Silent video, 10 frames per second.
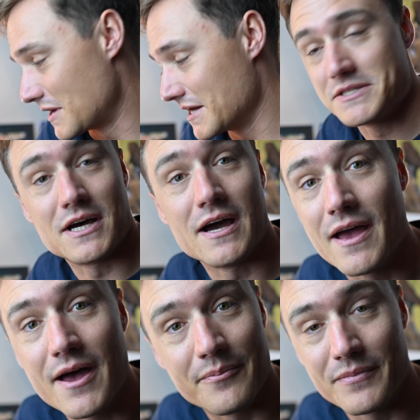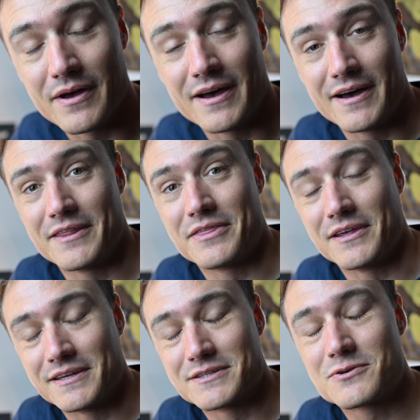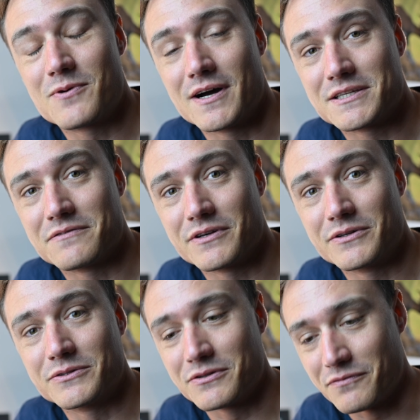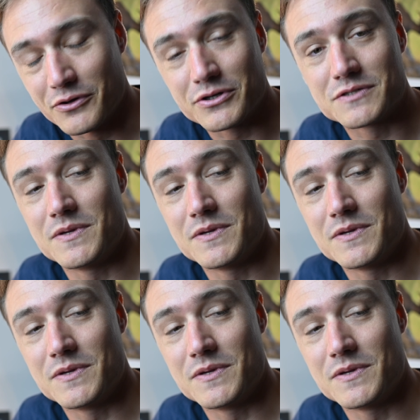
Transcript: as I am, I think it's quite difficult. The focus